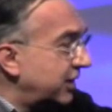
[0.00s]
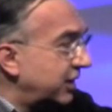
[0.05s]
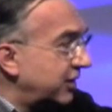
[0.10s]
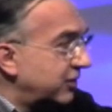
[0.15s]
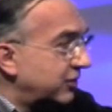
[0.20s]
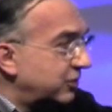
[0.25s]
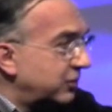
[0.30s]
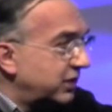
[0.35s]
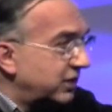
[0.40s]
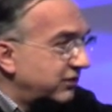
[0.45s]

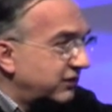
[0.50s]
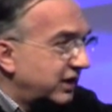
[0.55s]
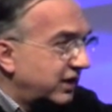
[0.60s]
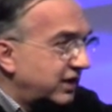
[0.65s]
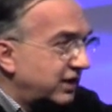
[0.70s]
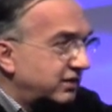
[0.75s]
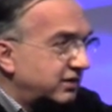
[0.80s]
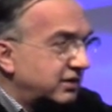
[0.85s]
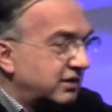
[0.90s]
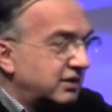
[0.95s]
and we've
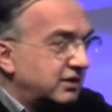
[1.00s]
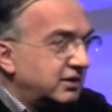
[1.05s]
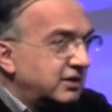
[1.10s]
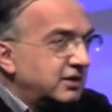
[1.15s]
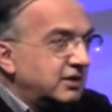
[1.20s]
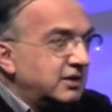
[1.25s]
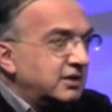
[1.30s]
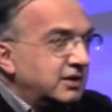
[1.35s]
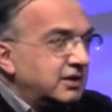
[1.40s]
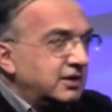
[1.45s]
had,
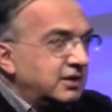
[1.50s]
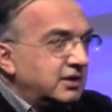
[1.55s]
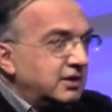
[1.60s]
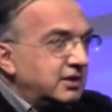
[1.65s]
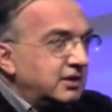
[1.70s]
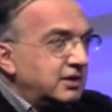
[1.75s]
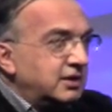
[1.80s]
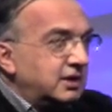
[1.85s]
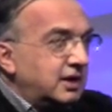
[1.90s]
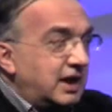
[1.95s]

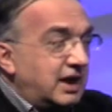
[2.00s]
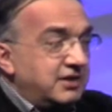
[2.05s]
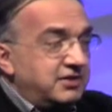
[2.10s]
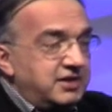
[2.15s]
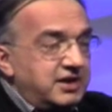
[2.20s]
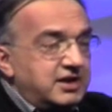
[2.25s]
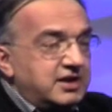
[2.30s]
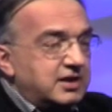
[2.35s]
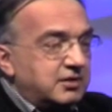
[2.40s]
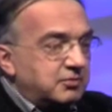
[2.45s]
I
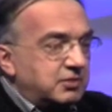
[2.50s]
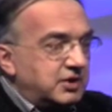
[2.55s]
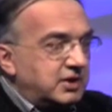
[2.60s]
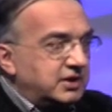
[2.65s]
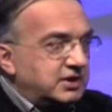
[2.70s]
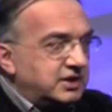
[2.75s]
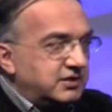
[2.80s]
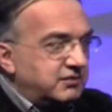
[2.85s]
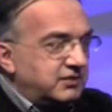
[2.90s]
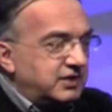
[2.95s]
think, a
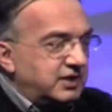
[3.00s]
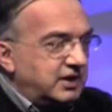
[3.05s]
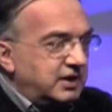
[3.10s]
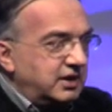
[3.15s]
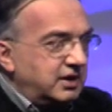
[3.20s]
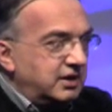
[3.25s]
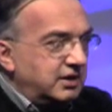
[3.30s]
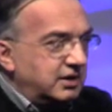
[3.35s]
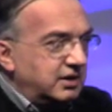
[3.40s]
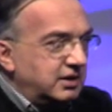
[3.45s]

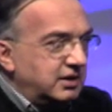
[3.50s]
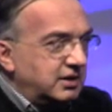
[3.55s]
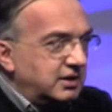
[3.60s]
relatively